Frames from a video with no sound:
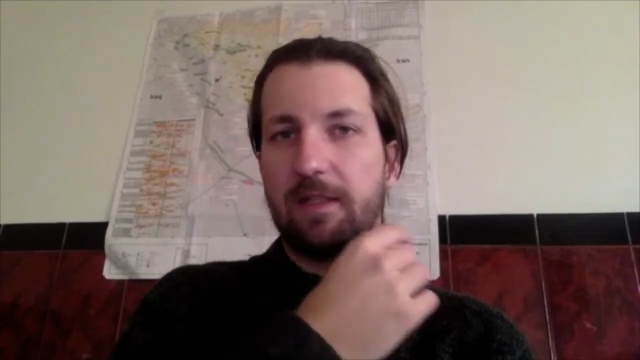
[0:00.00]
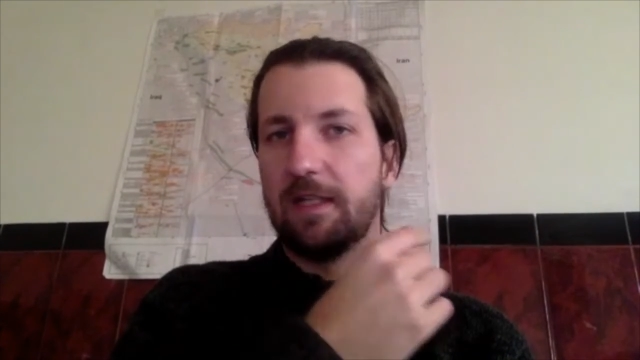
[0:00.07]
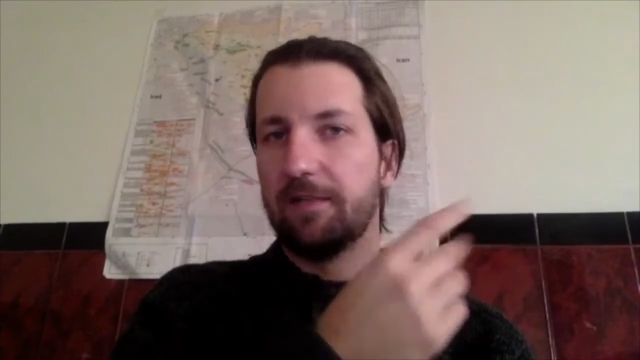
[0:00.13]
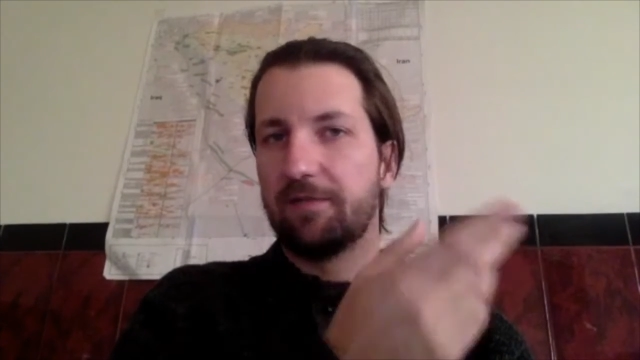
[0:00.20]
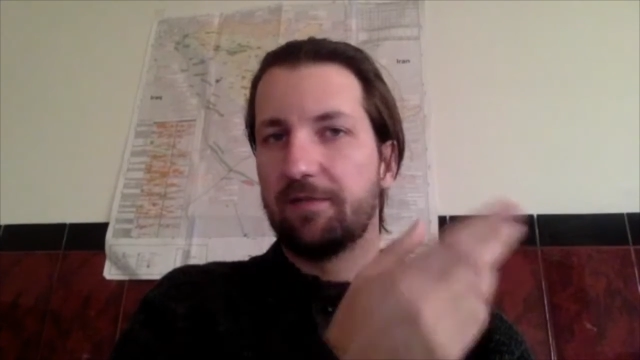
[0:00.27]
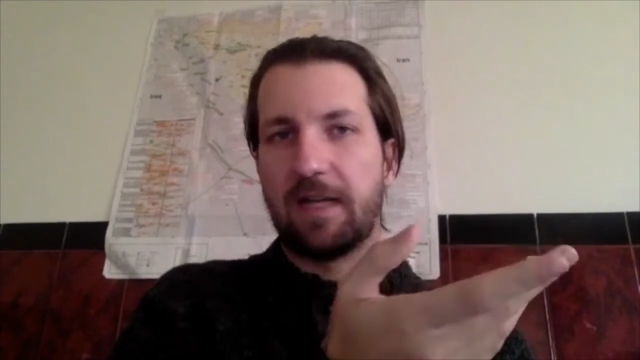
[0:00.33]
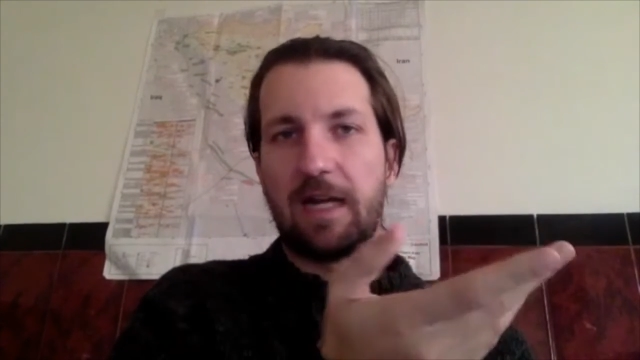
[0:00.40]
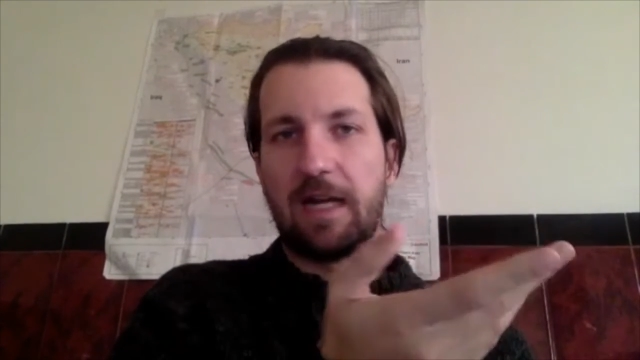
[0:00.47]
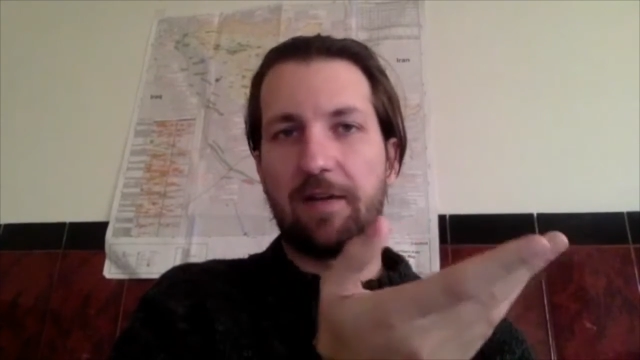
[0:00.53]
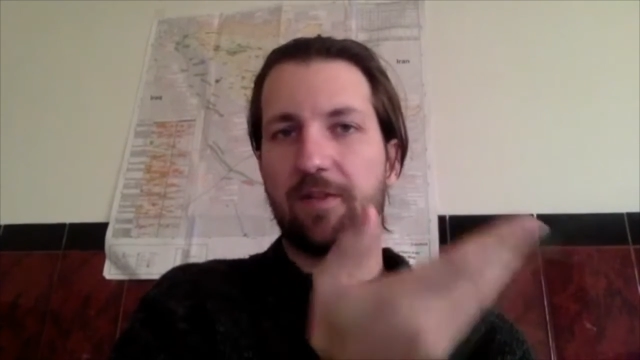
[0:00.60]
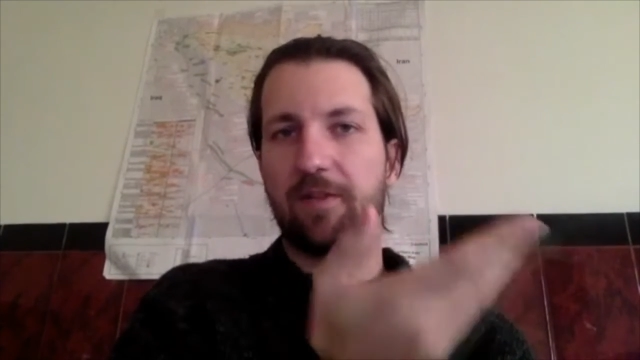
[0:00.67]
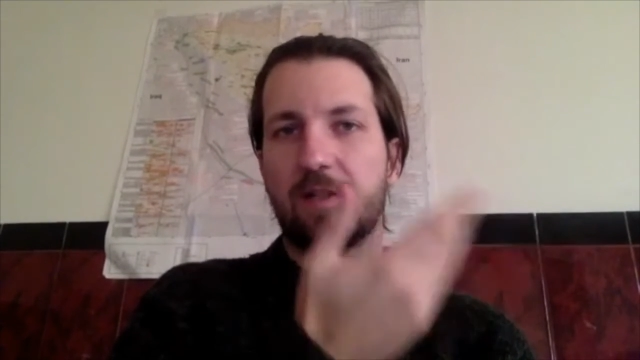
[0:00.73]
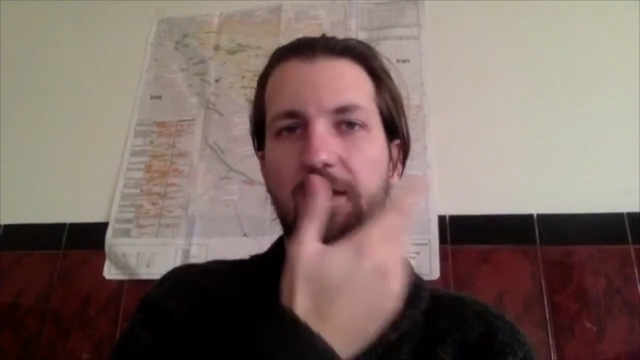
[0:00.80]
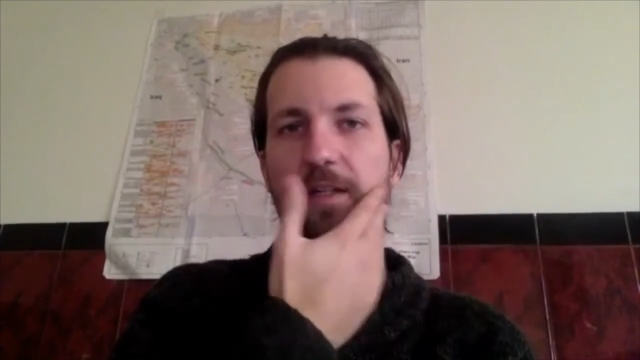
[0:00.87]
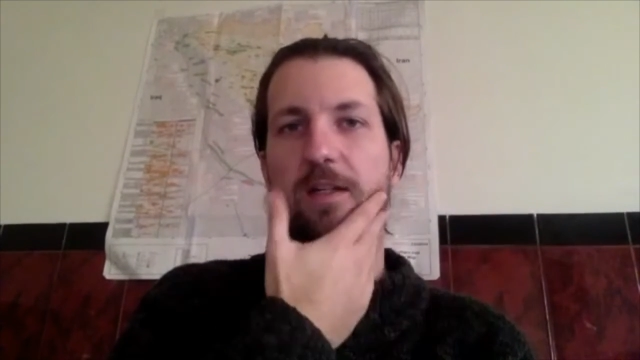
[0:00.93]
And even
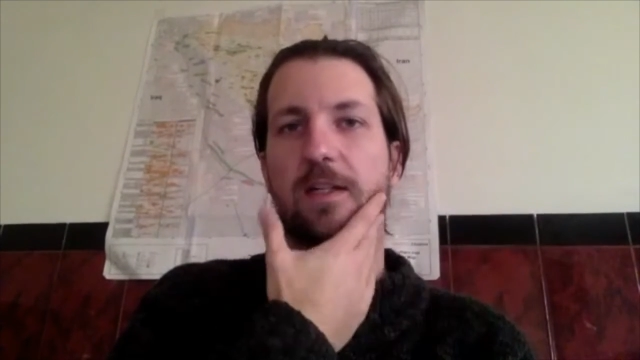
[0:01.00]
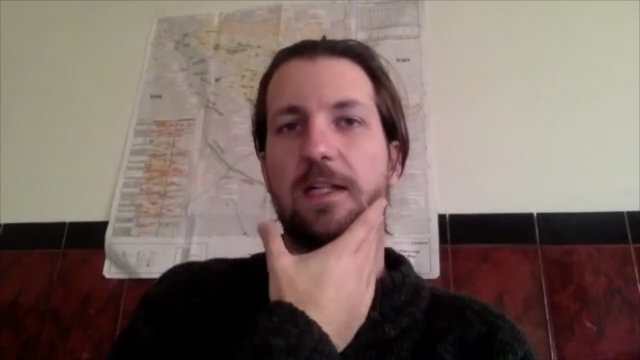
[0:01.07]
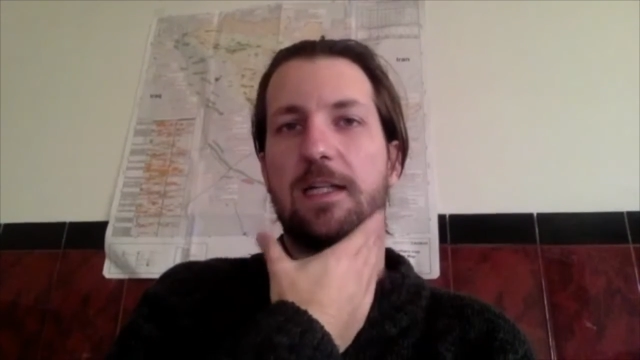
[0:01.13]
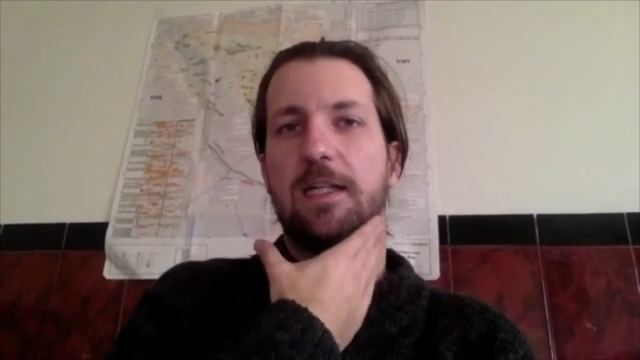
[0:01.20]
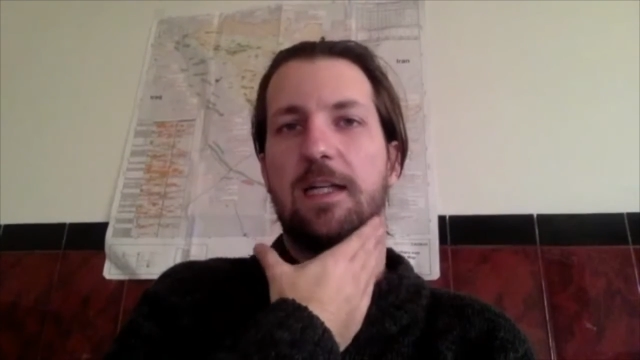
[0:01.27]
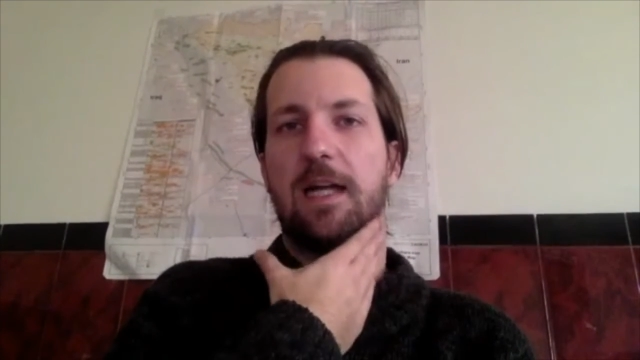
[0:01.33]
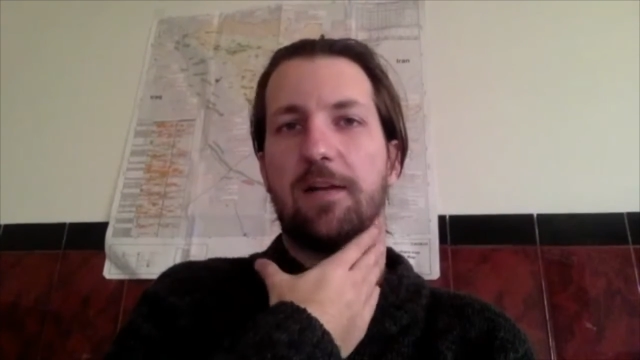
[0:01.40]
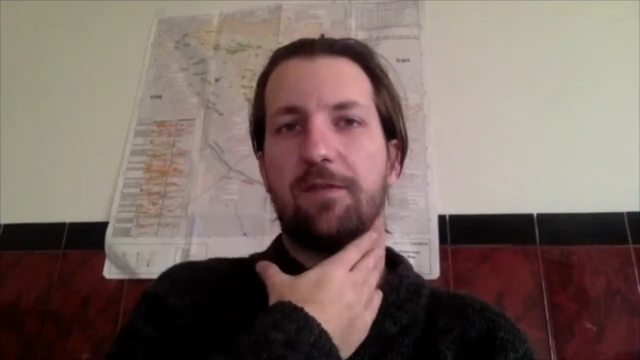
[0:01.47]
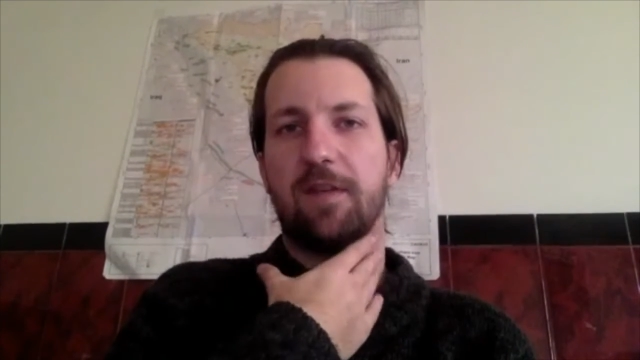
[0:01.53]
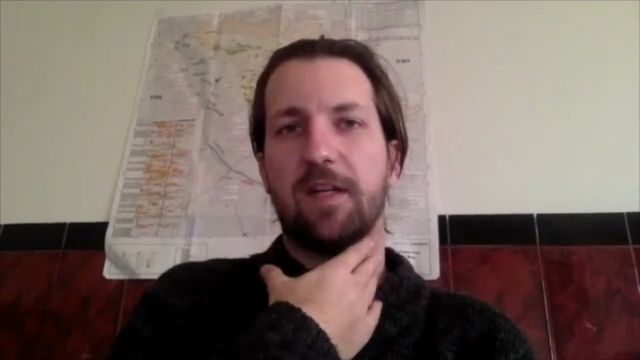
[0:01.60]
after, I